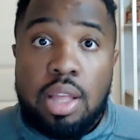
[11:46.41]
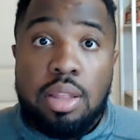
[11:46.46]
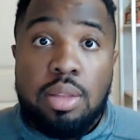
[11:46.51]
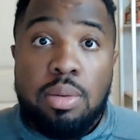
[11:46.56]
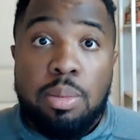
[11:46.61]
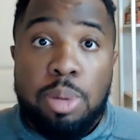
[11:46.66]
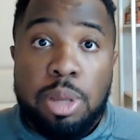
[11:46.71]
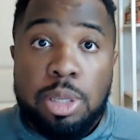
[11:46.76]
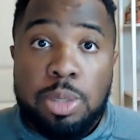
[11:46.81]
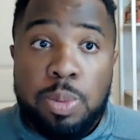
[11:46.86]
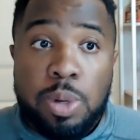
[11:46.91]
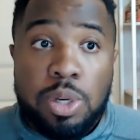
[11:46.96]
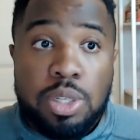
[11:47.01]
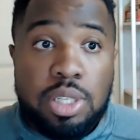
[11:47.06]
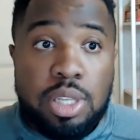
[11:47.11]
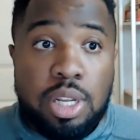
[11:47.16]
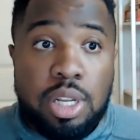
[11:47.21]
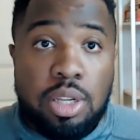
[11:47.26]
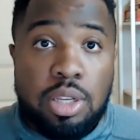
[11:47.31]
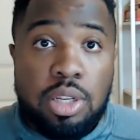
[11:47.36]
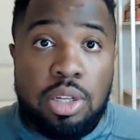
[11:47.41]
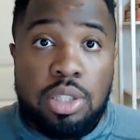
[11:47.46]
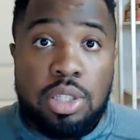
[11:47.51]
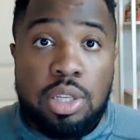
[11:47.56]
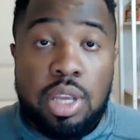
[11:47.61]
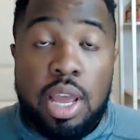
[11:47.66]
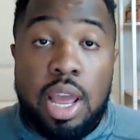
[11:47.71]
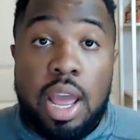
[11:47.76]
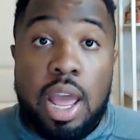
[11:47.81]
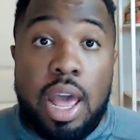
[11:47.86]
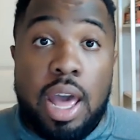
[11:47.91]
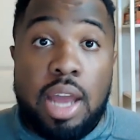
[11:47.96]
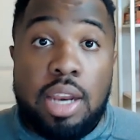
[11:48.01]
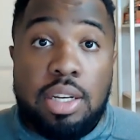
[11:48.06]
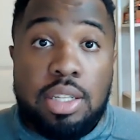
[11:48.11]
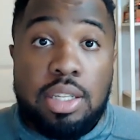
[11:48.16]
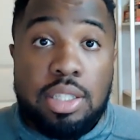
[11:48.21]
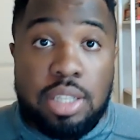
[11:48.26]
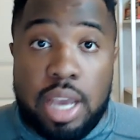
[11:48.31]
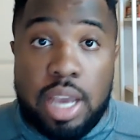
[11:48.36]
The Pittsburgh Steelers had a
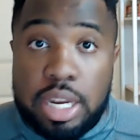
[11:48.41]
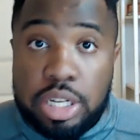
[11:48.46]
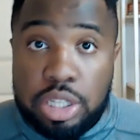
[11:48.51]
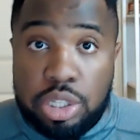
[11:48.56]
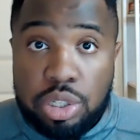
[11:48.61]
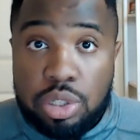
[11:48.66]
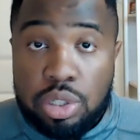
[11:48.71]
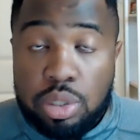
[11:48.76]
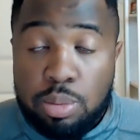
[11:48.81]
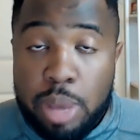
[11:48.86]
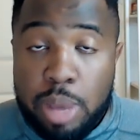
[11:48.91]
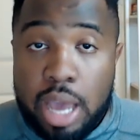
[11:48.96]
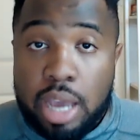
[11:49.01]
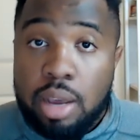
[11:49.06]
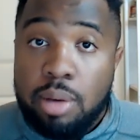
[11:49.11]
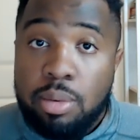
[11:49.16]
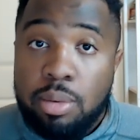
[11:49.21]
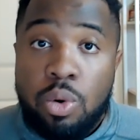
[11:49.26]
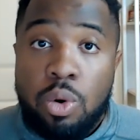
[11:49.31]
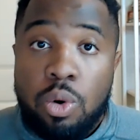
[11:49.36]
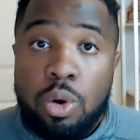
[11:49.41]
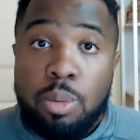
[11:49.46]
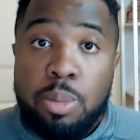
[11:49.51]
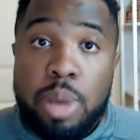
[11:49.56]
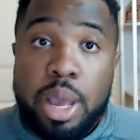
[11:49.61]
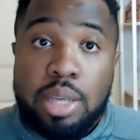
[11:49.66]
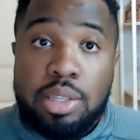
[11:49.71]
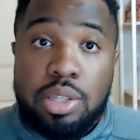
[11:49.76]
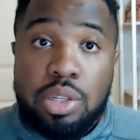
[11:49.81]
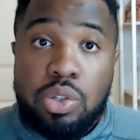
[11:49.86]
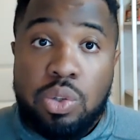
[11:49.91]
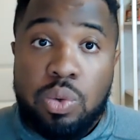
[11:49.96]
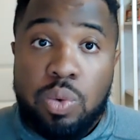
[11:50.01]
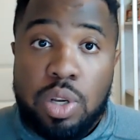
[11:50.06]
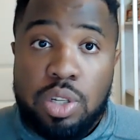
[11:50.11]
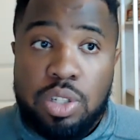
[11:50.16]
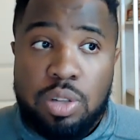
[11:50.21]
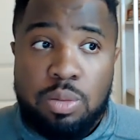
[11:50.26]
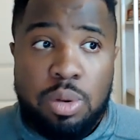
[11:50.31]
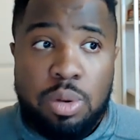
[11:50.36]
disastrous backup quarterback
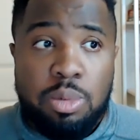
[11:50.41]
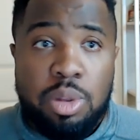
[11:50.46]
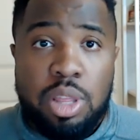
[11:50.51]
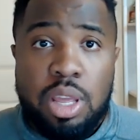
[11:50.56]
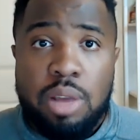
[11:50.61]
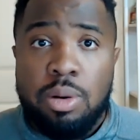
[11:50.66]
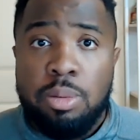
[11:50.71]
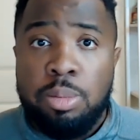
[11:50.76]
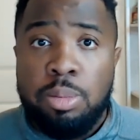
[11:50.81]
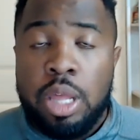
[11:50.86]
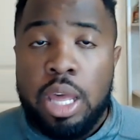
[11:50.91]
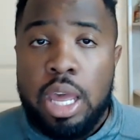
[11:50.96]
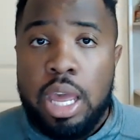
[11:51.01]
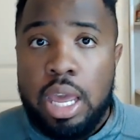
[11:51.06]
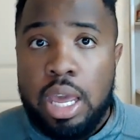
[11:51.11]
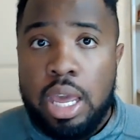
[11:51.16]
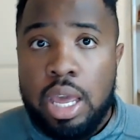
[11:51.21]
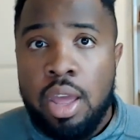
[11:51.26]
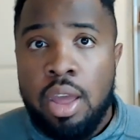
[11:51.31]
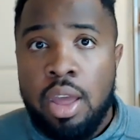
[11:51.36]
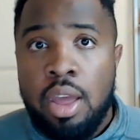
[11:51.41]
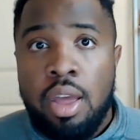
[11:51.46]
situation. Remember, they were playing